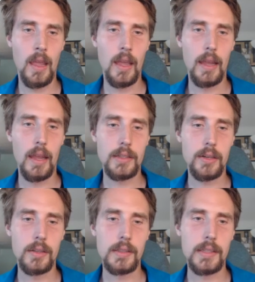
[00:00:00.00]
It
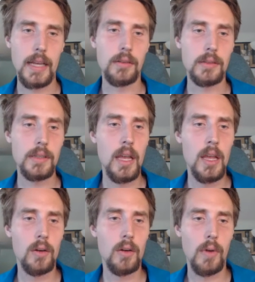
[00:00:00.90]
turns out
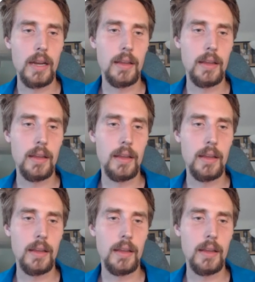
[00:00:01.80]
when